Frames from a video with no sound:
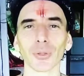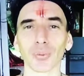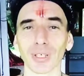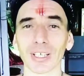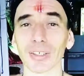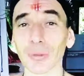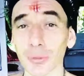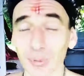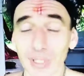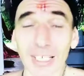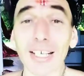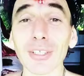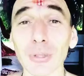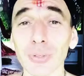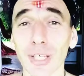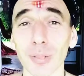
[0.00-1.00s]
re
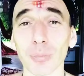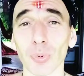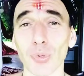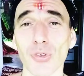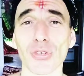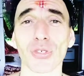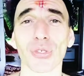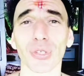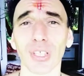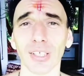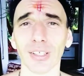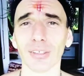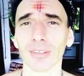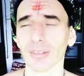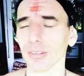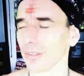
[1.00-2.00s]
relate to that person
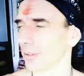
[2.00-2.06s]
again